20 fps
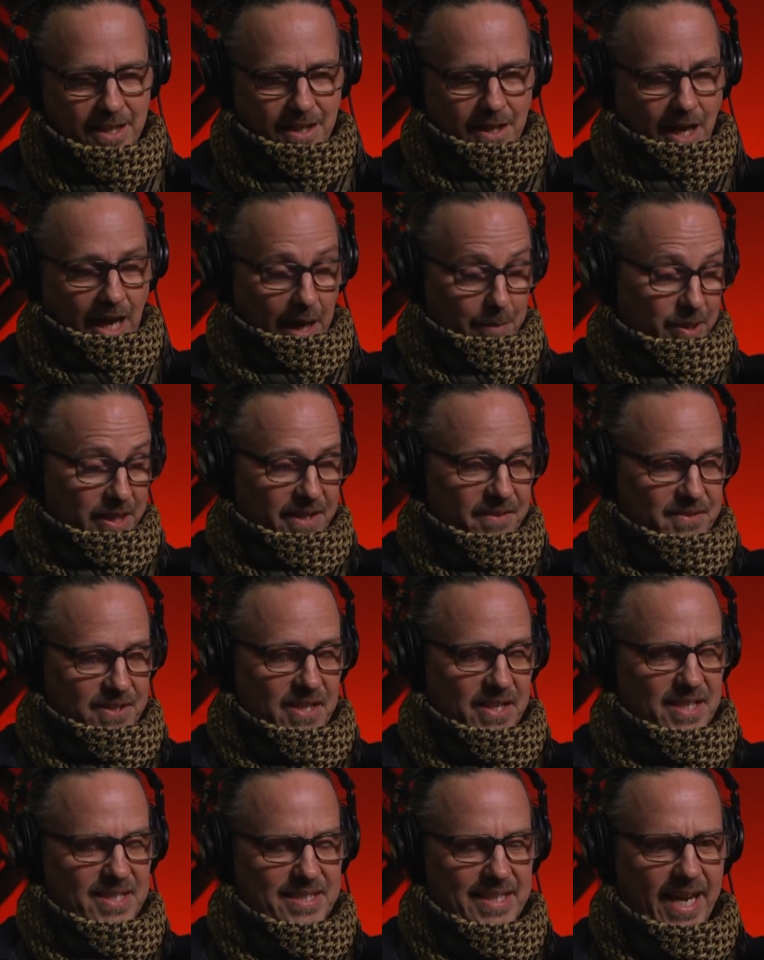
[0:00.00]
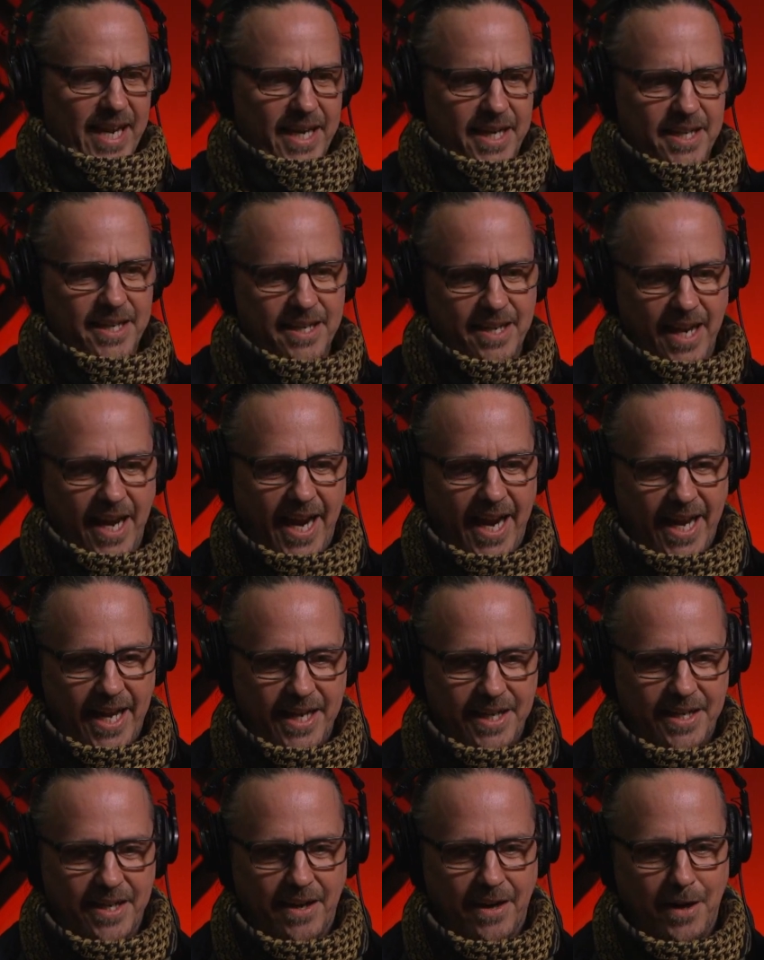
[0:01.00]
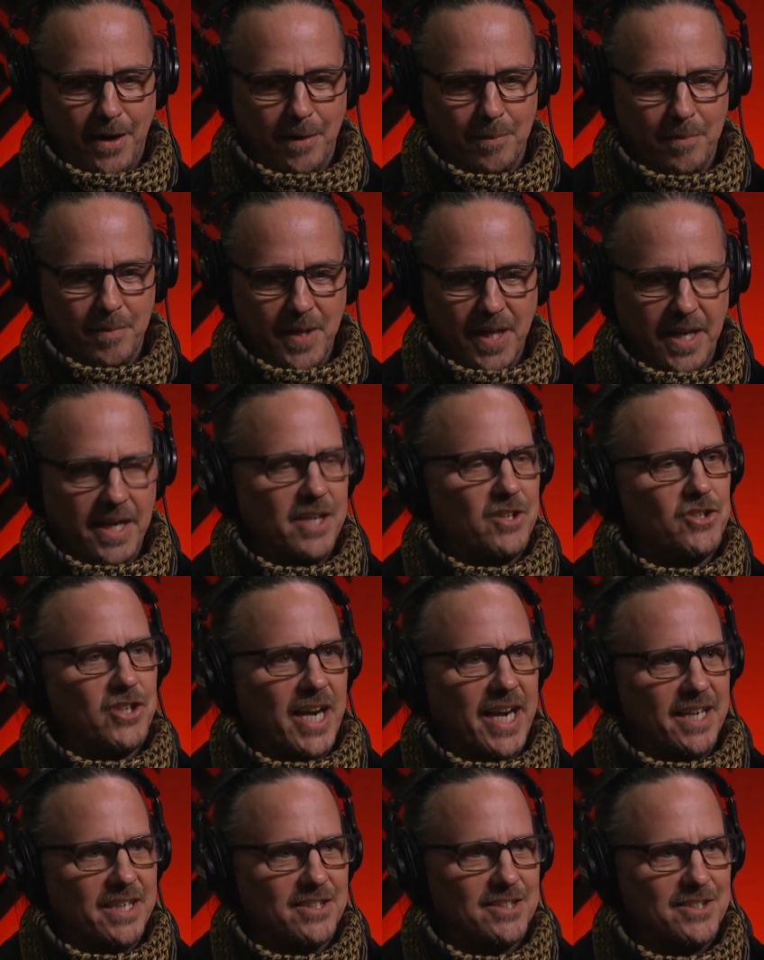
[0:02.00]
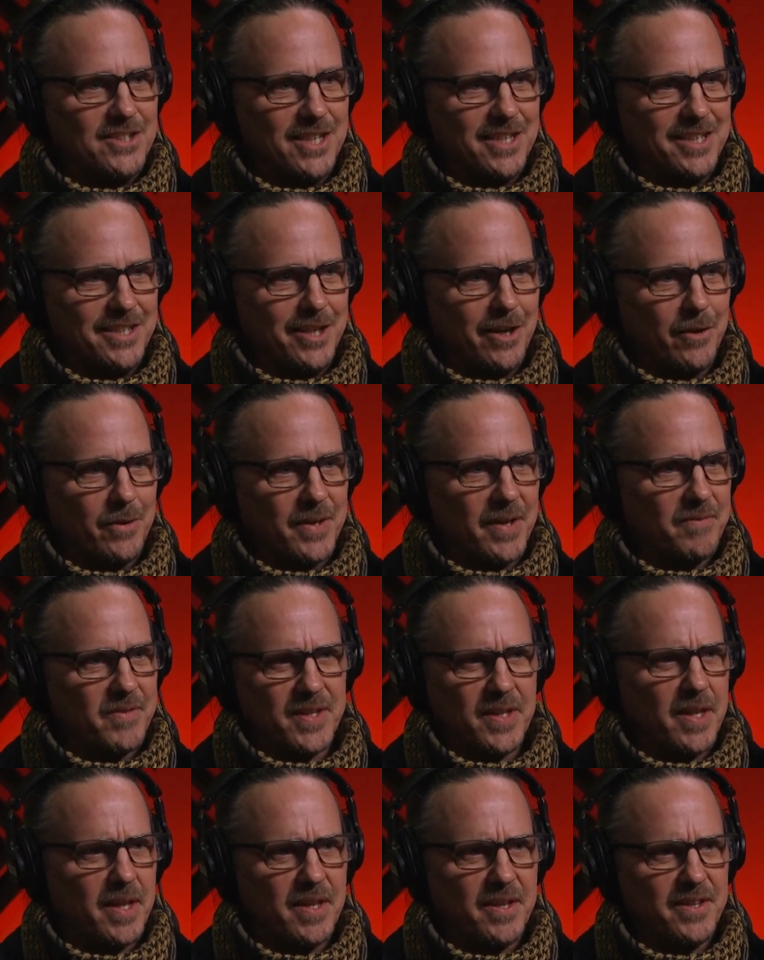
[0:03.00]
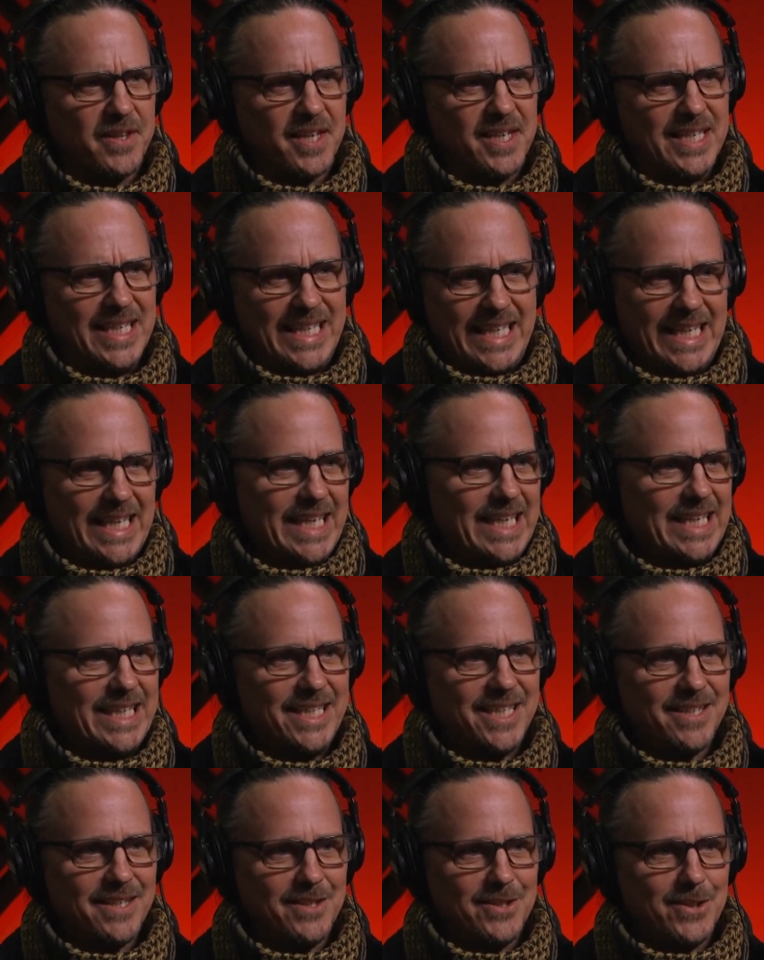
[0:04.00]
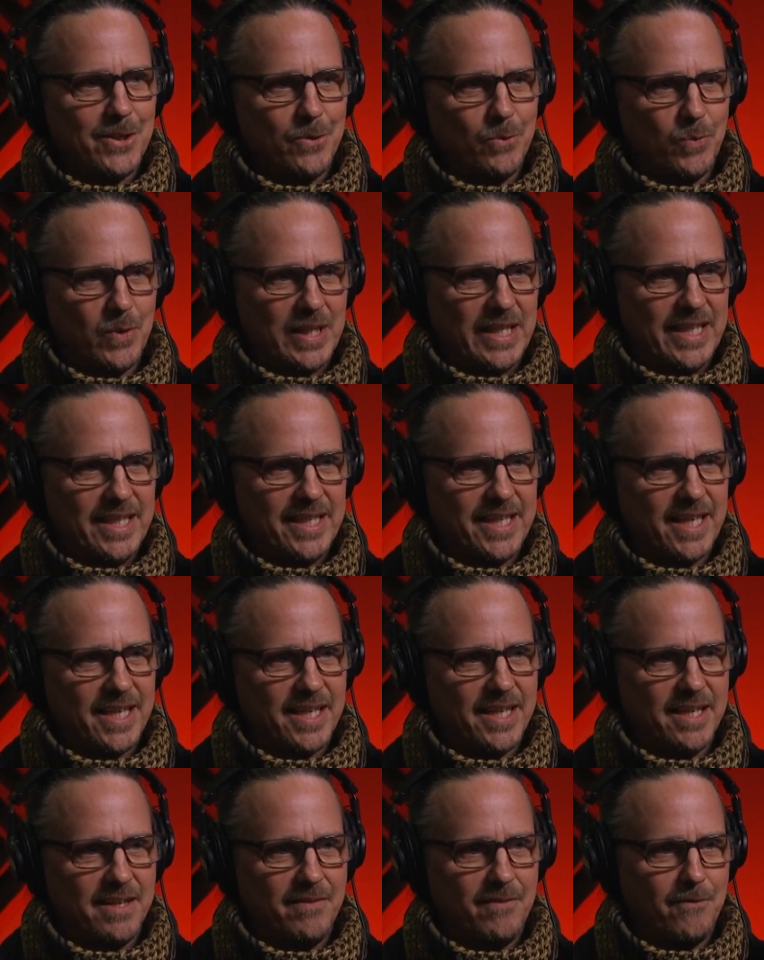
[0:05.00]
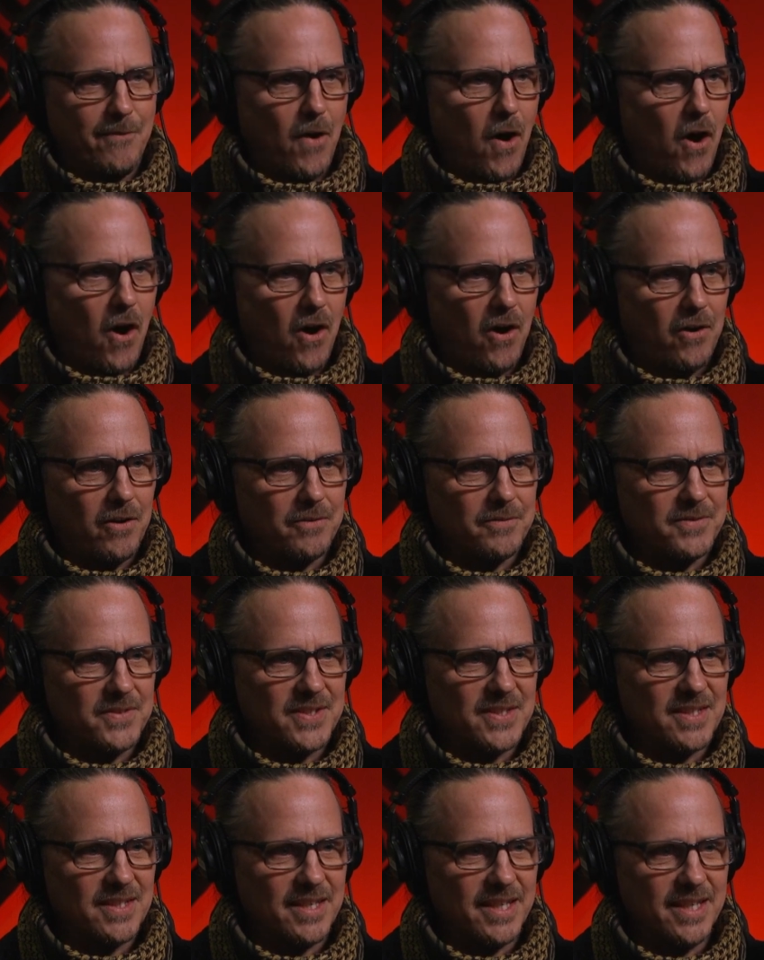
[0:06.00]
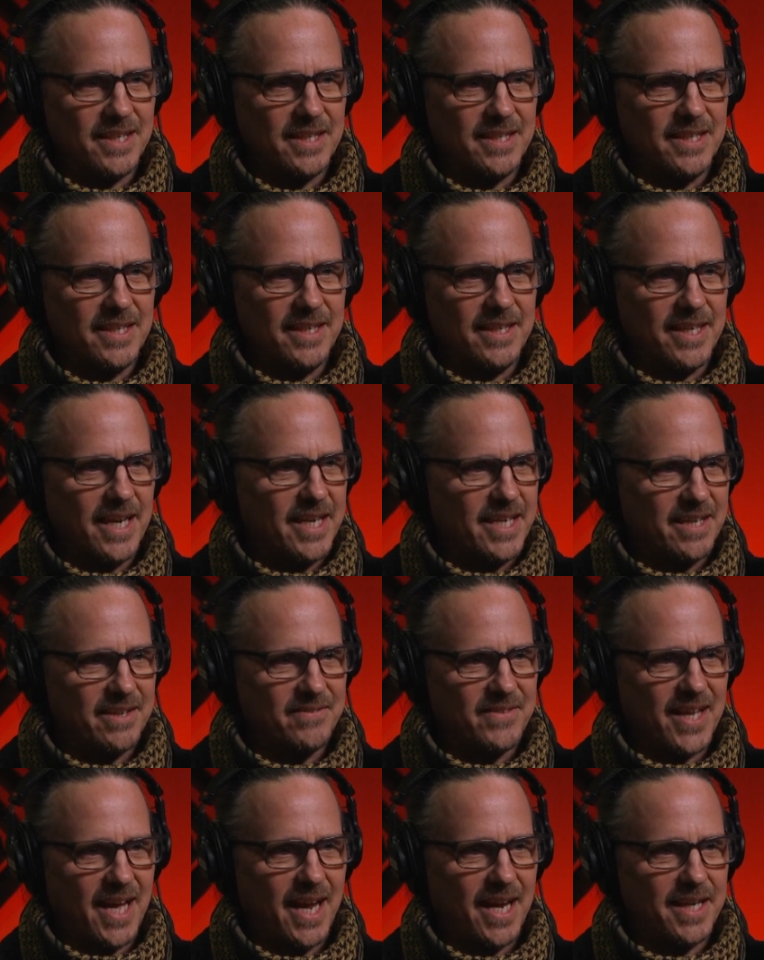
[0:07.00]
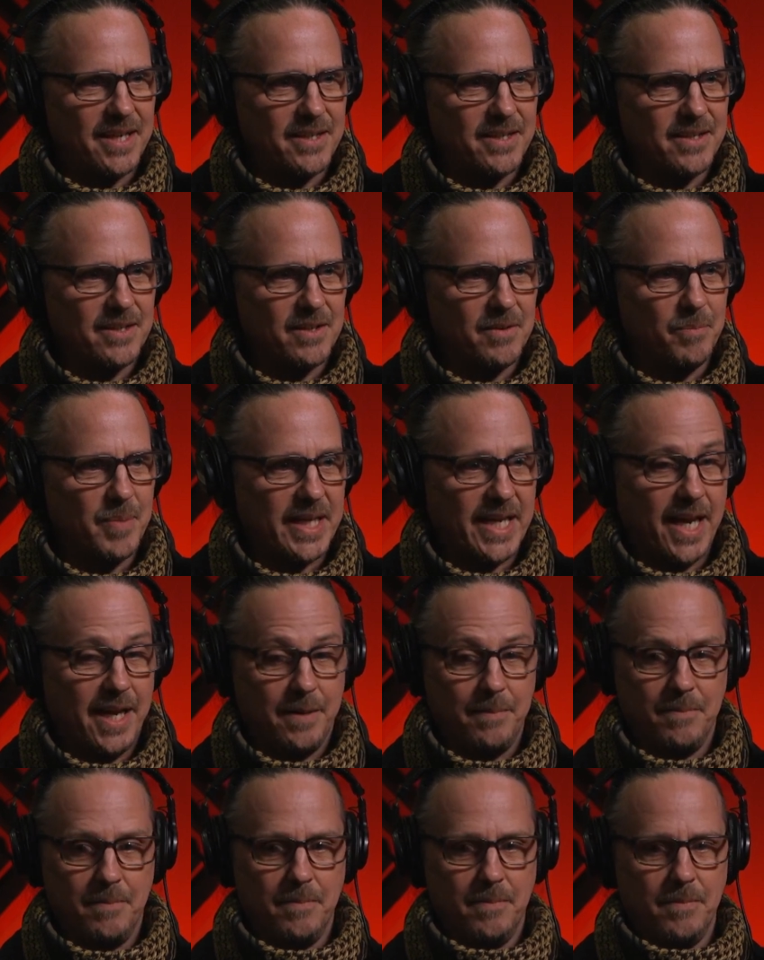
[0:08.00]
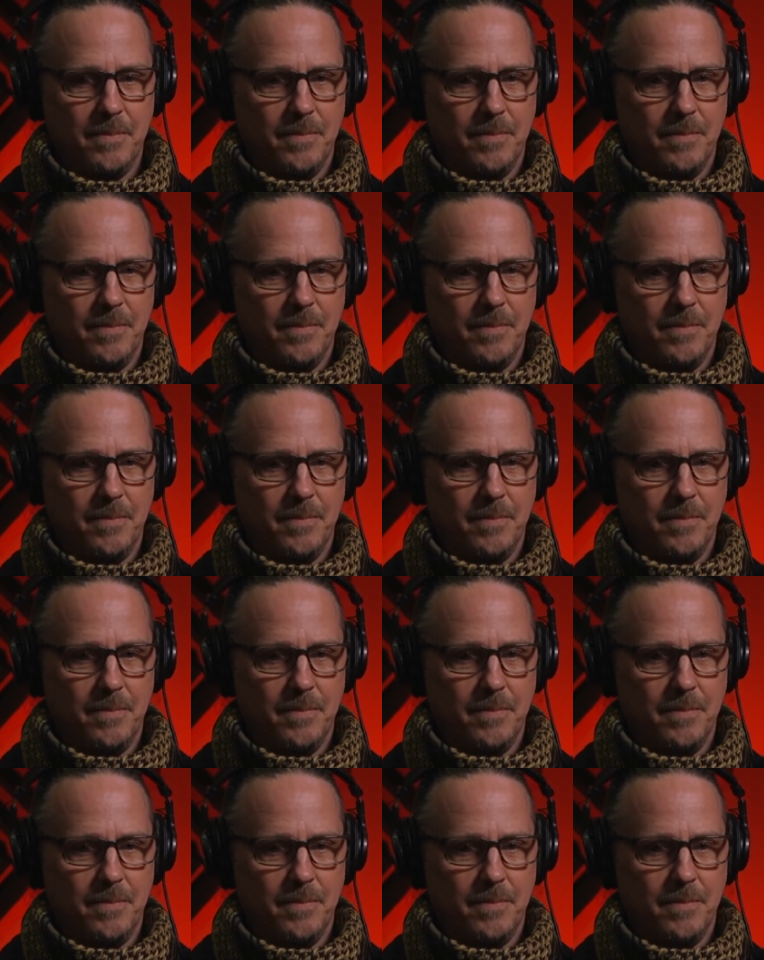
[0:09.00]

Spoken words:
I believe, to this day. And it changed, the need to really get involved in any of that became